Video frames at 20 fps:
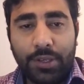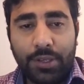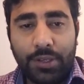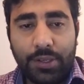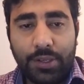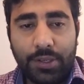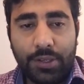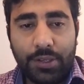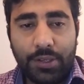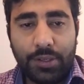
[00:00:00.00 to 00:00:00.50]

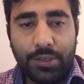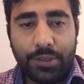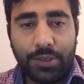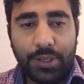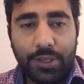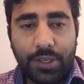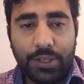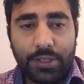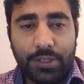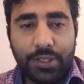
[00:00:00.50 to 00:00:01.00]

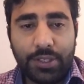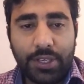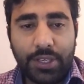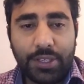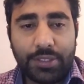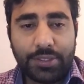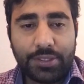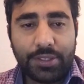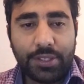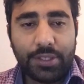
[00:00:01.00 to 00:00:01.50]
Okay,
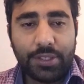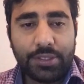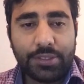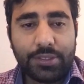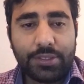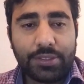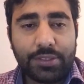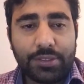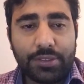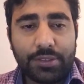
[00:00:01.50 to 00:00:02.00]
next
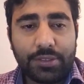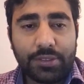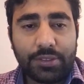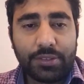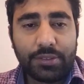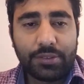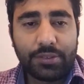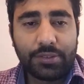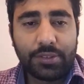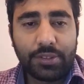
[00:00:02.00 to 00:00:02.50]
is
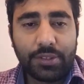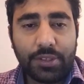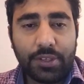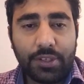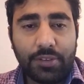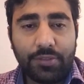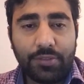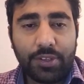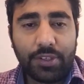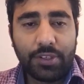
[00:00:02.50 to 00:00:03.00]
so
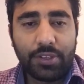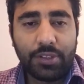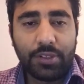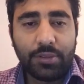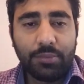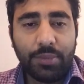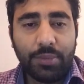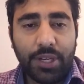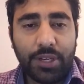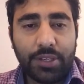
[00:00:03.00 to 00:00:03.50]
after
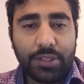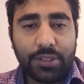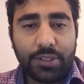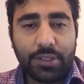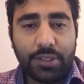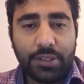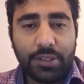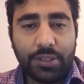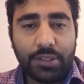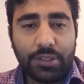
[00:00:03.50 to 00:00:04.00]
the
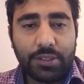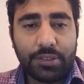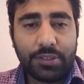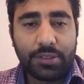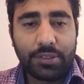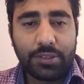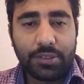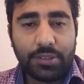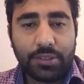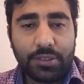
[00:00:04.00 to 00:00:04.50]
bachelor's.